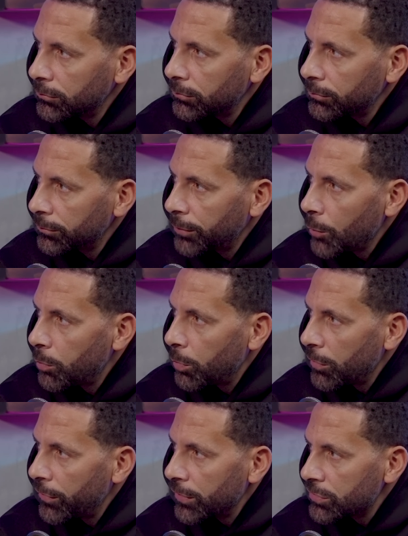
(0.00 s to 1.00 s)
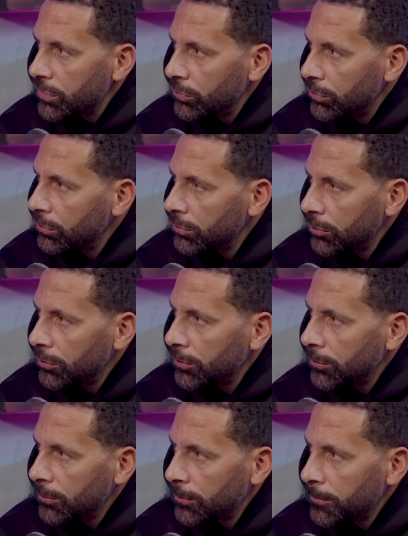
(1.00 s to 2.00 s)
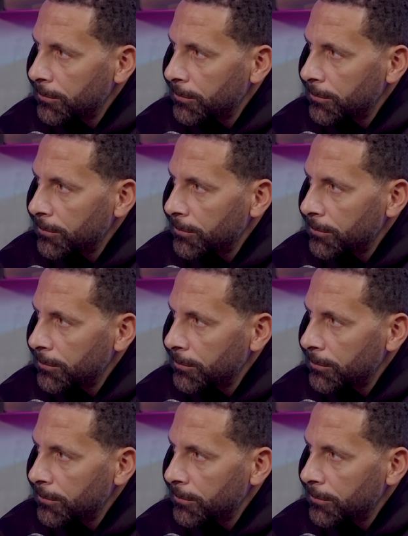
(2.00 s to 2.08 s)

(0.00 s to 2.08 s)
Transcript: Yeah, but you, you got you got to look at and